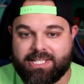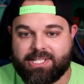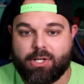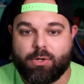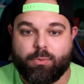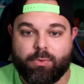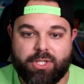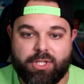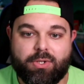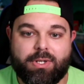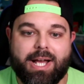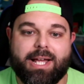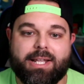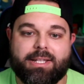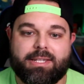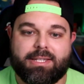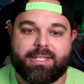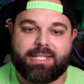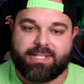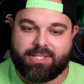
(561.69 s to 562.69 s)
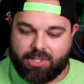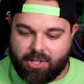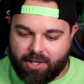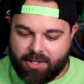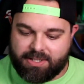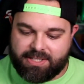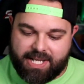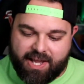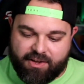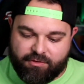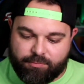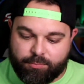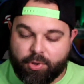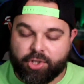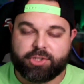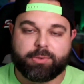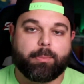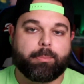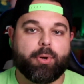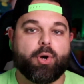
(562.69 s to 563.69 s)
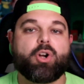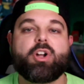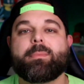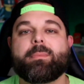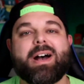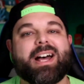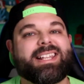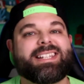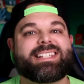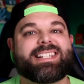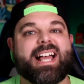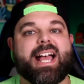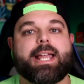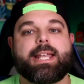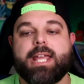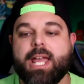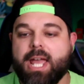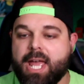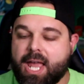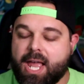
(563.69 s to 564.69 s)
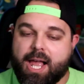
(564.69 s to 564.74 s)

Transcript: So you got these cards that have multiple Pokemon inside.